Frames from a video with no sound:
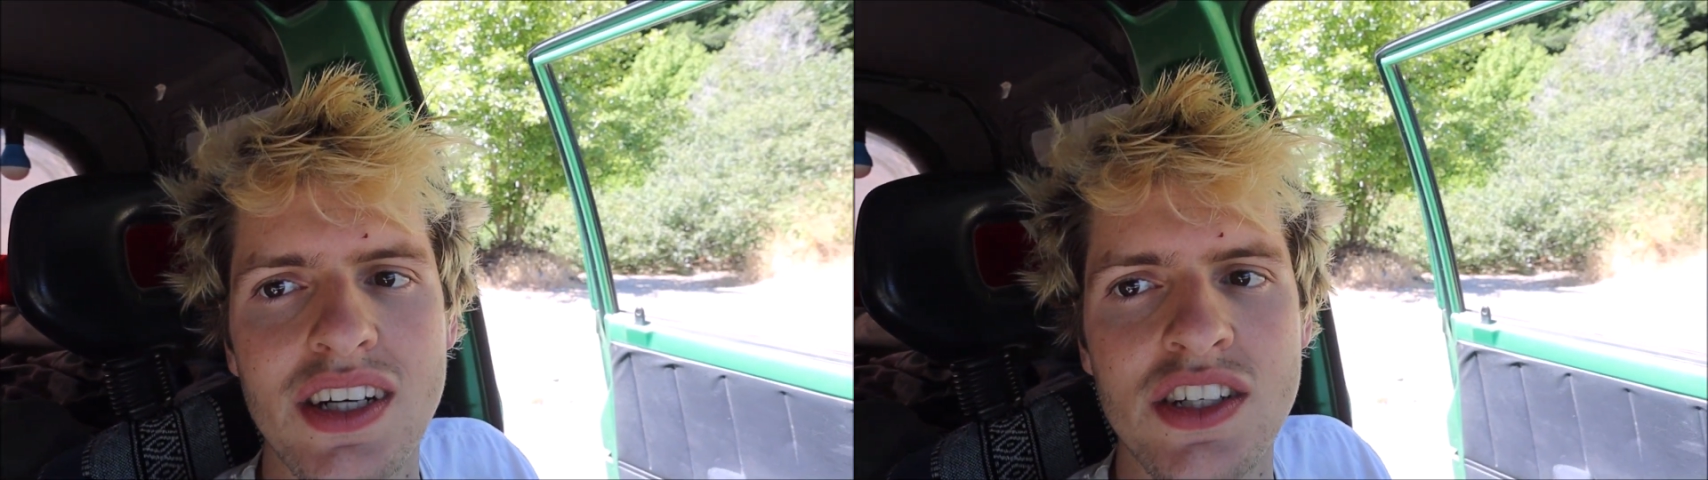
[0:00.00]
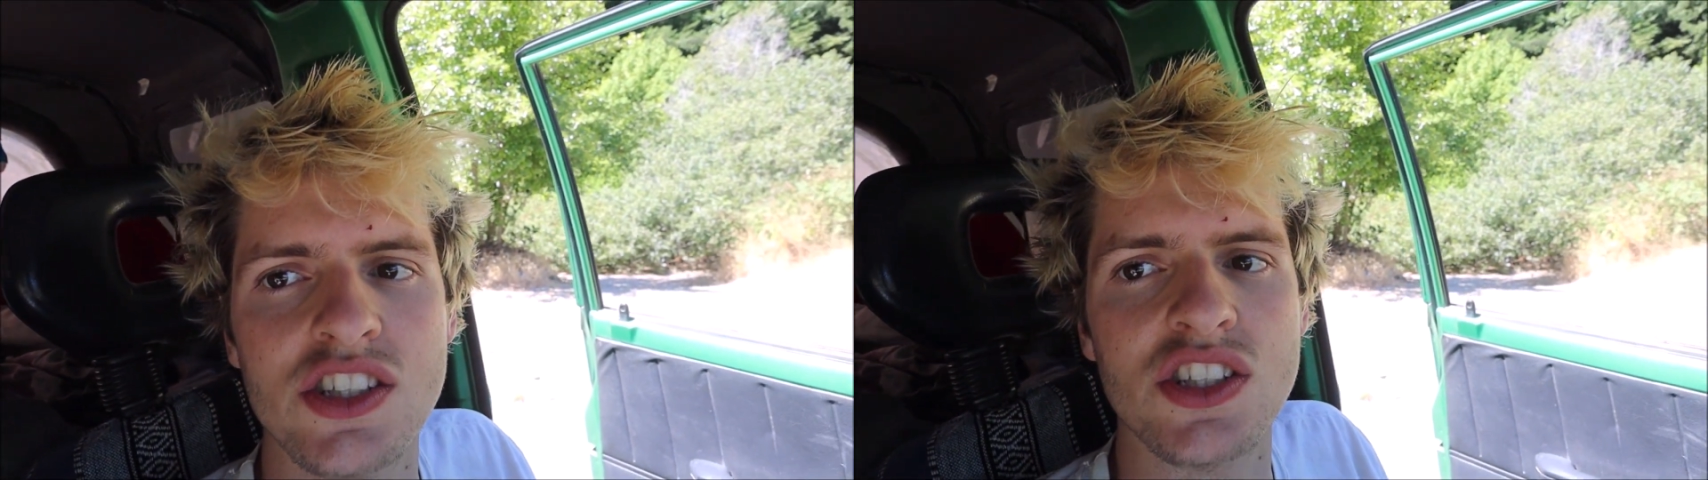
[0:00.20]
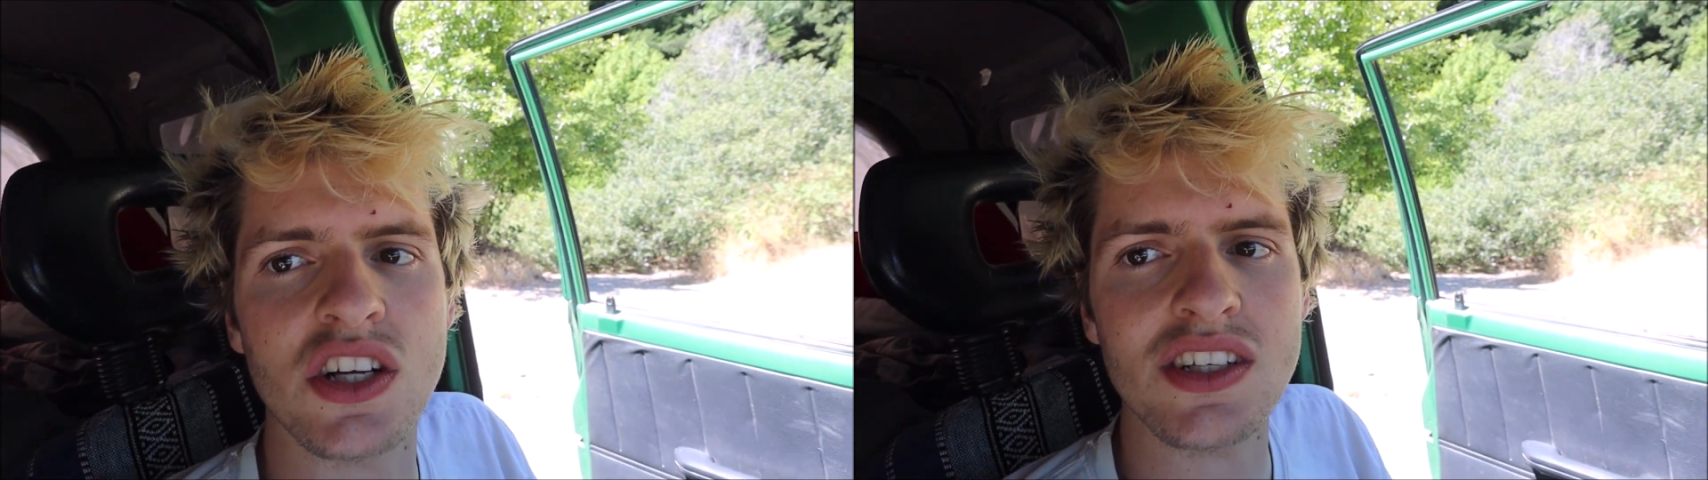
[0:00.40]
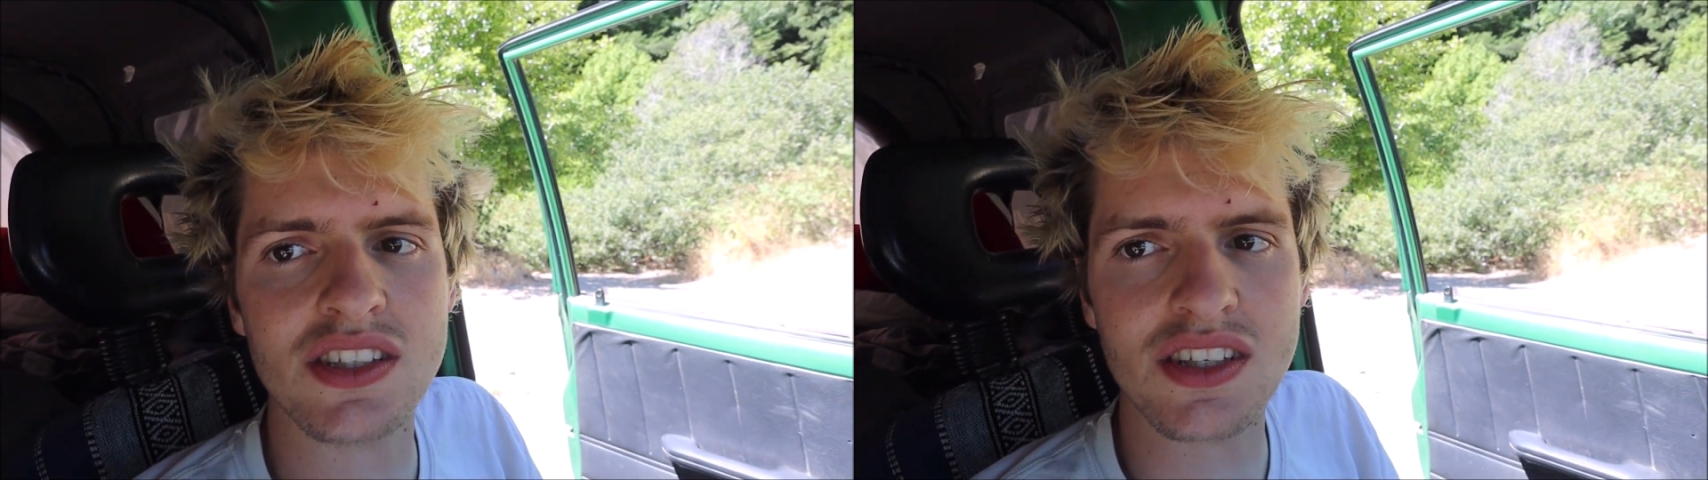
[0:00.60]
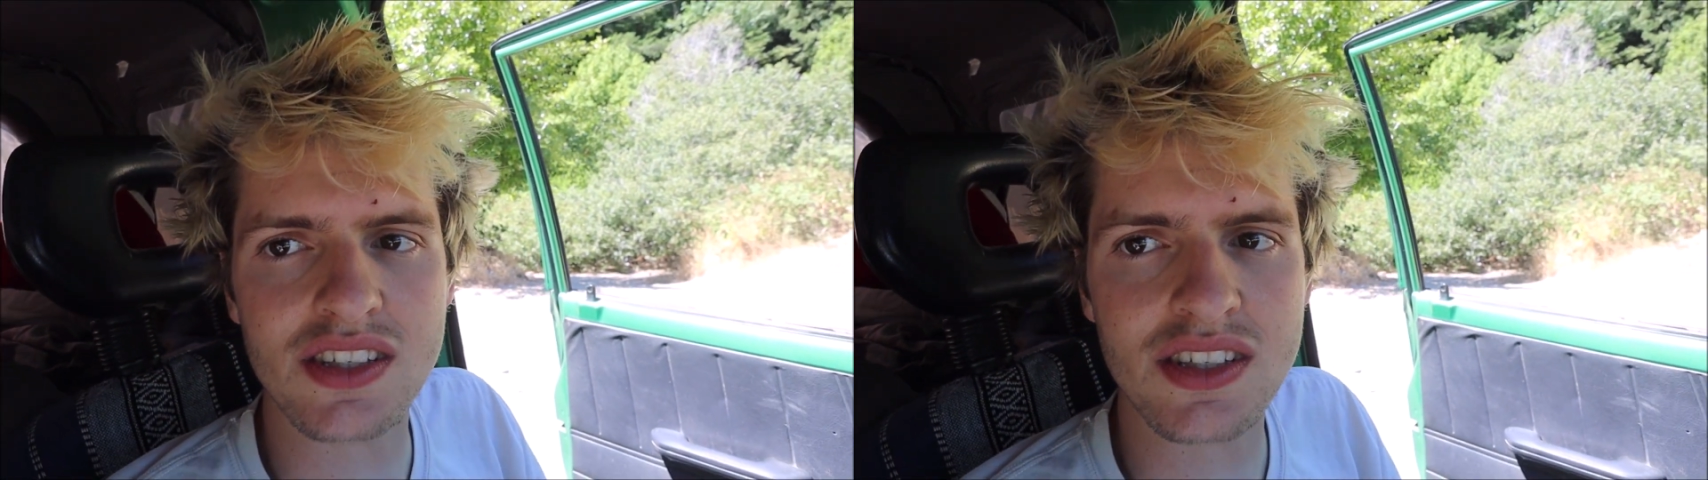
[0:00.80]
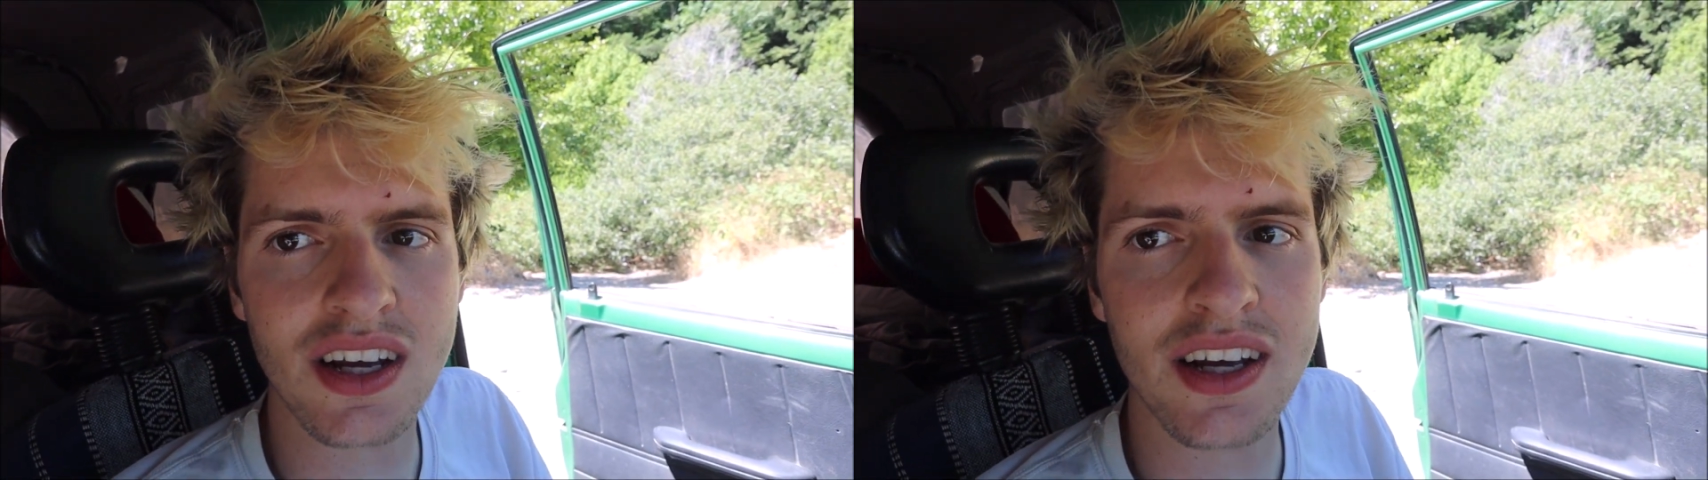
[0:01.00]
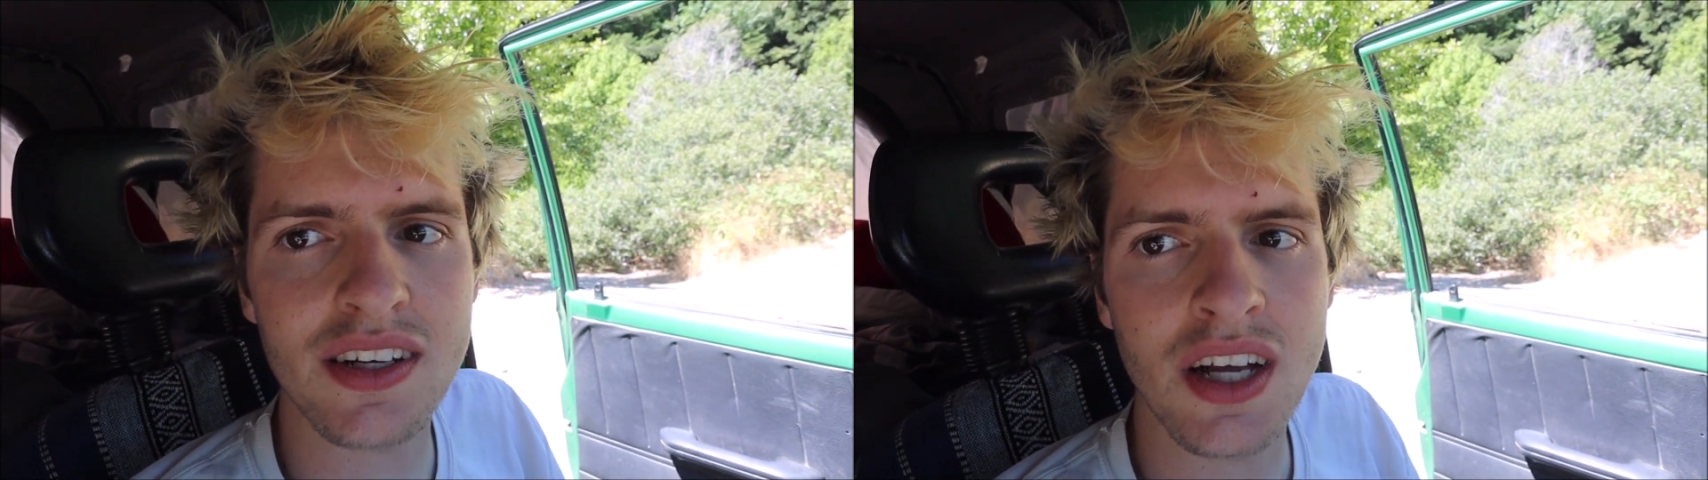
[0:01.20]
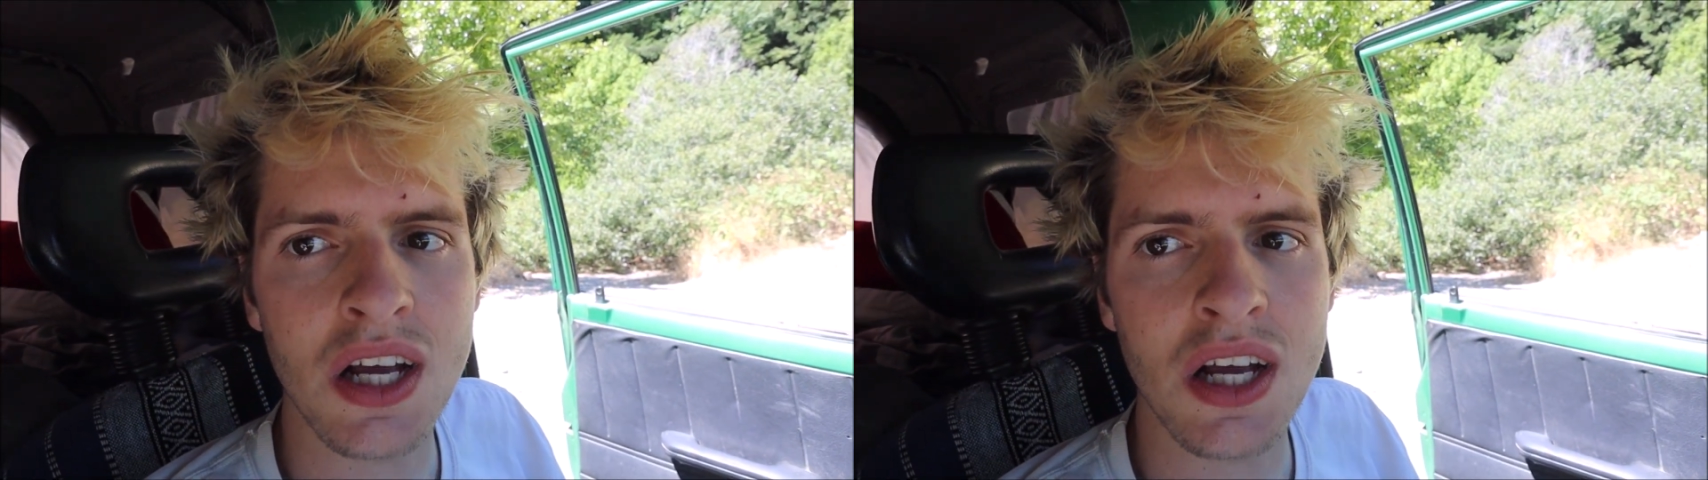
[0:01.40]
adjacent side